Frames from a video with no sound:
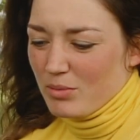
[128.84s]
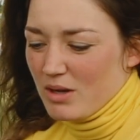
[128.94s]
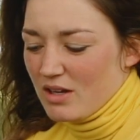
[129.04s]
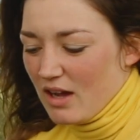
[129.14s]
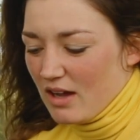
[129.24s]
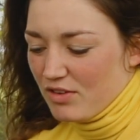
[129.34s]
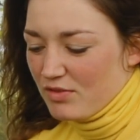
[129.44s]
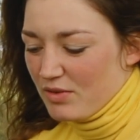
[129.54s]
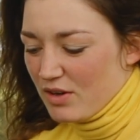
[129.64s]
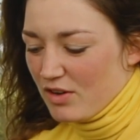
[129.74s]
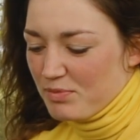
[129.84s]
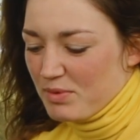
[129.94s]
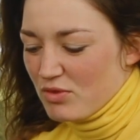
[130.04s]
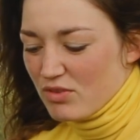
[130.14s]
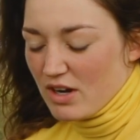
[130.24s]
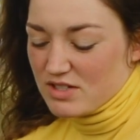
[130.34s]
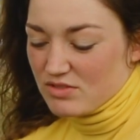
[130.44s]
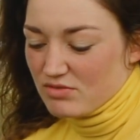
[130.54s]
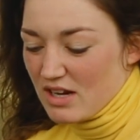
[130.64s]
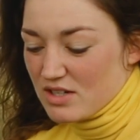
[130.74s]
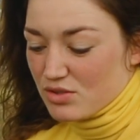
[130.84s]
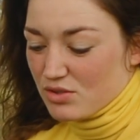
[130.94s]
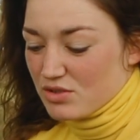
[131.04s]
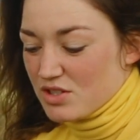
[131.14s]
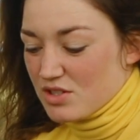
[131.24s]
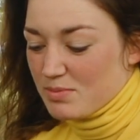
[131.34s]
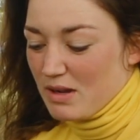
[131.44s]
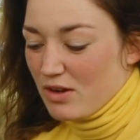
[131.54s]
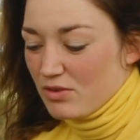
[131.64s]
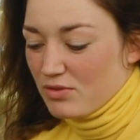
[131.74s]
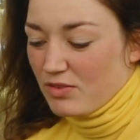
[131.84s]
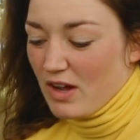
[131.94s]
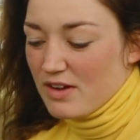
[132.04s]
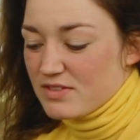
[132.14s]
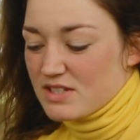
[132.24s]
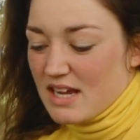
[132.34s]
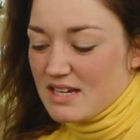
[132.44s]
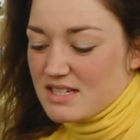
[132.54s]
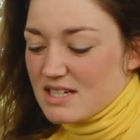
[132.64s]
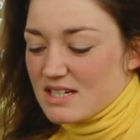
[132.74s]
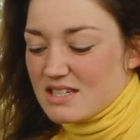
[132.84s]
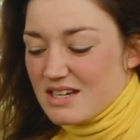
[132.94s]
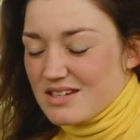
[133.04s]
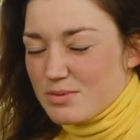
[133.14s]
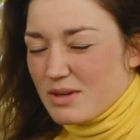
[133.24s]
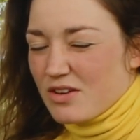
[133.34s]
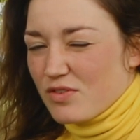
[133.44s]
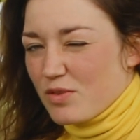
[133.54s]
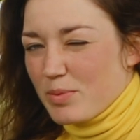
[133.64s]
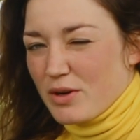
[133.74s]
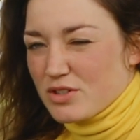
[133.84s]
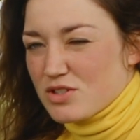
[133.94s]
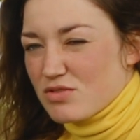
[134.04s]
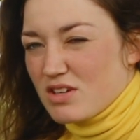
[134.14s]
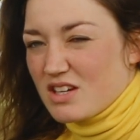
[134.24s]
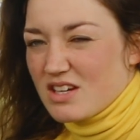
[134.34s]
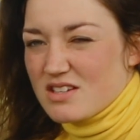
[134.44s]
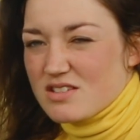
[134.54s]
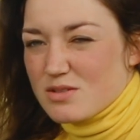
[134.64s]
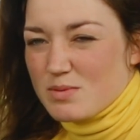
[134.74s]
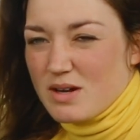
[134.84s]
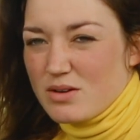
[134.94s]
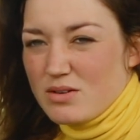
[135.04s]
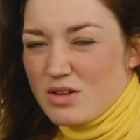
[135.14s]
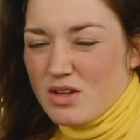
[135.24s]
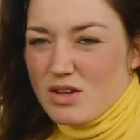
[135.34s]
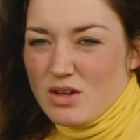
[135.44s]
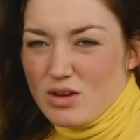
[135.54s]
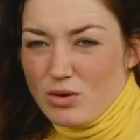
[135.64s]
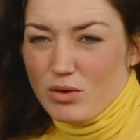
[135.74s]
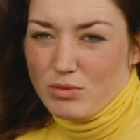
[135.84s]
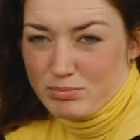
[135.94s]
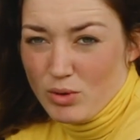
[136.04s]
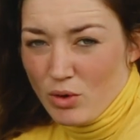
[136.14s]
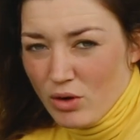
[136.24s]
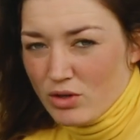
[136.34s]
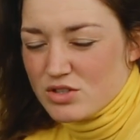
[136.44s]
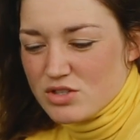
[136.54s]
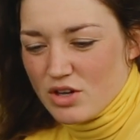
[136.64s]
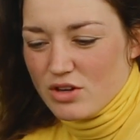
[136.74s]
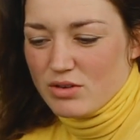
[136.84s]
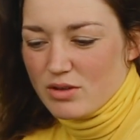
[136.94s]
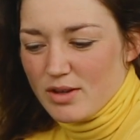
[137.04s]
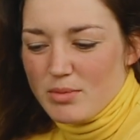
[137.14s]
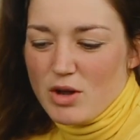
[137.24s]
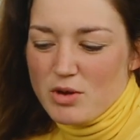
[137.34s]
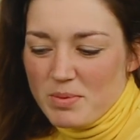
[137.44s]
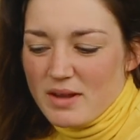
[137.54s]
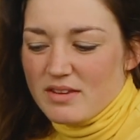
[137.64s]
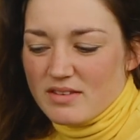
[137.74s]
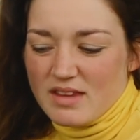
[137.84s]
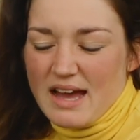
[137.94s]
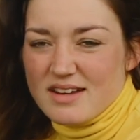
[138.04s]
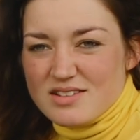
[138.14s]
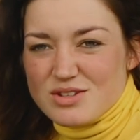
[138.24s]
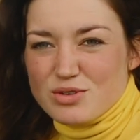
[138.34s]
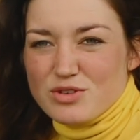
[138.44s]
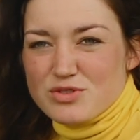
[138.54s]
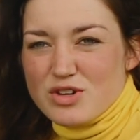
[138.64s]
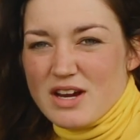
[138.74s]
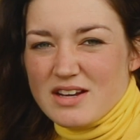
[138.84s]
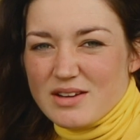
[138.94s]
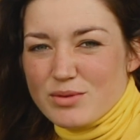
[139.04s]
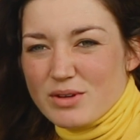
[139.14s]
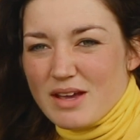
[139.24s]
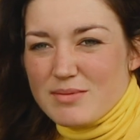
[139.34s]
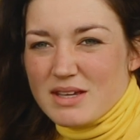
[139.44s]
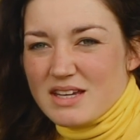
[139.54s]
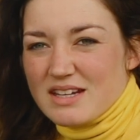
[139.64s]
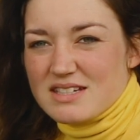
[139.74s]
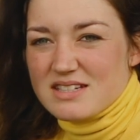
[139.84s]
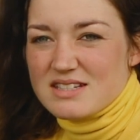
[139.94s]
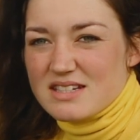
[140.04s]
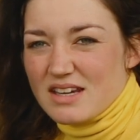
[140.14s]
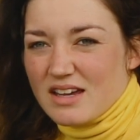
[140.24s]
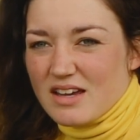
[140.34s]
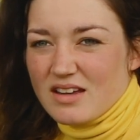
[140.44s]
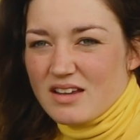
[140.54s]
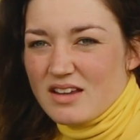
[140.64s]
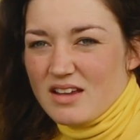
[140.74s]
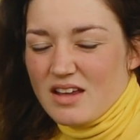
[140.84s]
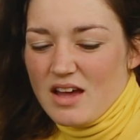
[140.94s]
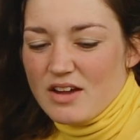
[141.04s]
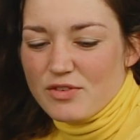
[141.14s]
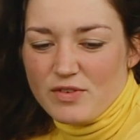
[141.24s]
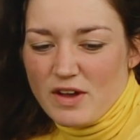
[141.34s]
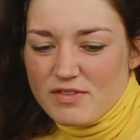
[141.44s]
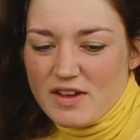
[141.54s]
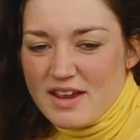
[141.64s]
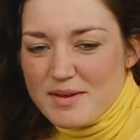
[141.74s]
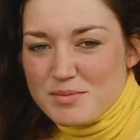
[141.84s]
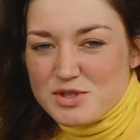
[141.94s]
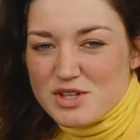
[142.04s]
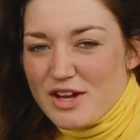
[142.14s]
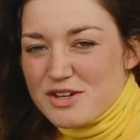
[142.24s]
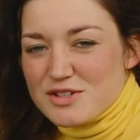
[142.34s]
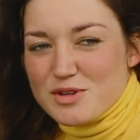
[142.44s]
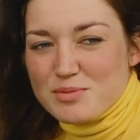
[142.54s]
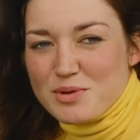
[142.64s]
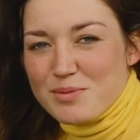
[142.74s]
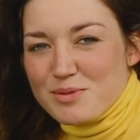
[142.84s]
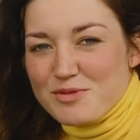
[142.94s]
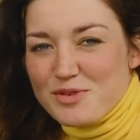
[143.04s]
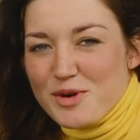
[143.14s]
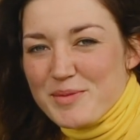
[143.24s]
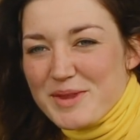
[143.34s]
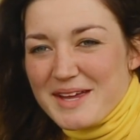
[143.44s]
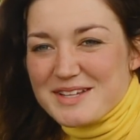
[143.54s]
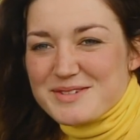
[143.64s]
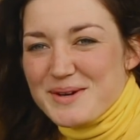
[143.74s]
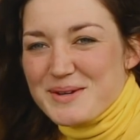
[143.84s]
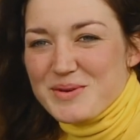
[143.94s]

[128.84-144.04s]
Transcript: my life, and I've been riding racehorses about 5 a day, 6 days a week for the past 3 years as well, or more, so I'm hoping that sort of training will get me kicked into gear. And 5 a.m. starts no problem for me, that's quite